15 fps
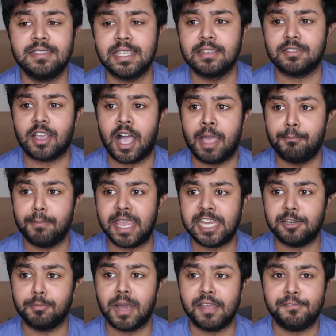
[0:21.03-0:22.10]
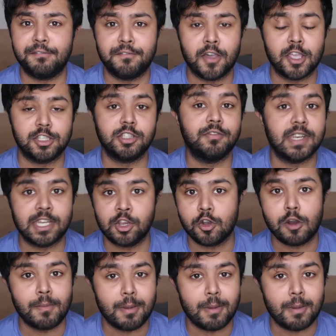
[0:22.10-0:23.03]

since I made my first video